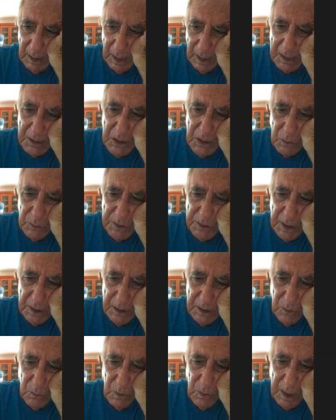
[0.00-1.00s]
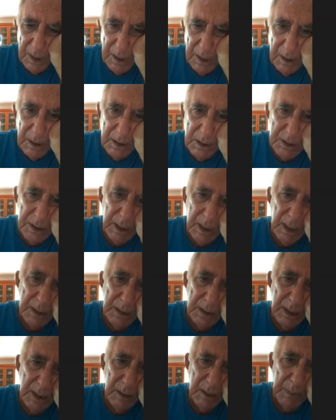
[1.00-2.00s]
I don't think the writing has
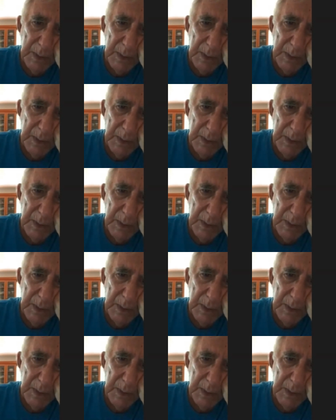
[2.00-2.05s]
gotten any